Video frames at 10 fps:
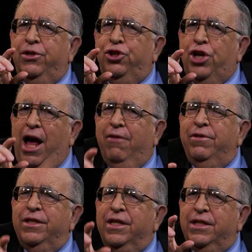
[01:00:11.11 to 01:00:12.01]

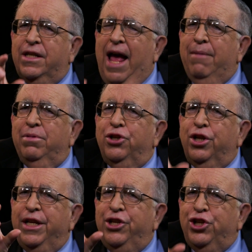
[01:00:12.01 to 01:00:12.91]
genres establish
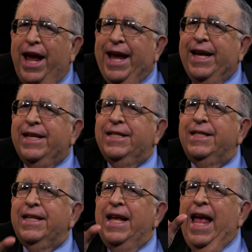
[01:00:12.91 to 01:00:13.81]

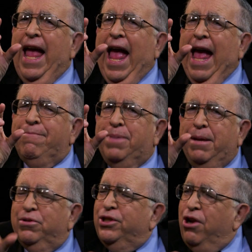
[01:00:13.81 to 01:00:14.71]
cliches, and
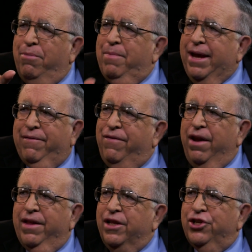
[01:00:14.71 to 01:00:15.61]
people start making
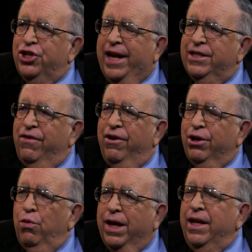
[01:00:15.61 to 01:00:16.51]
fun of the cliches very
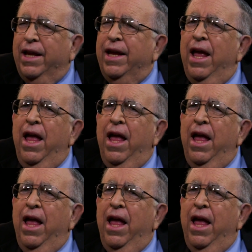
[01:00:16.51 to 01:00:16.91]
quickly.